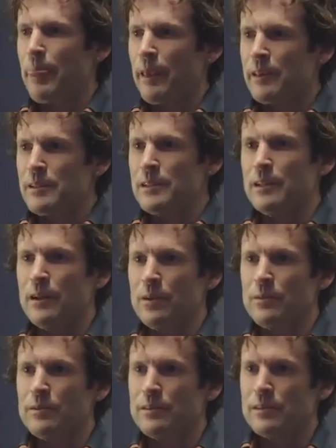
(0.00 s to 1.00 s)
Because you know,
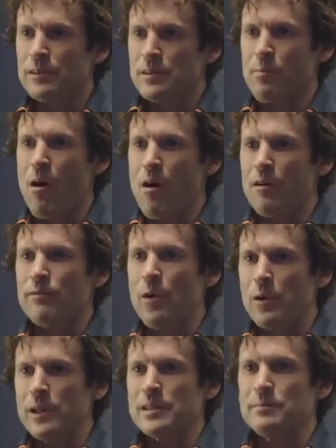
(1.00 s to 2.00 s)
small
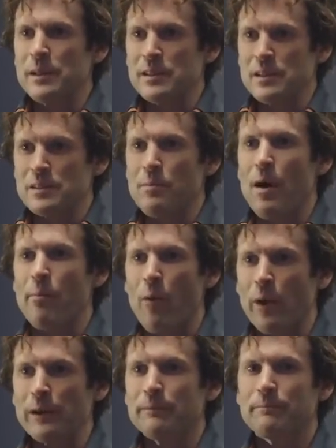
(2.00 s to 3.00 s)
focus means a small point.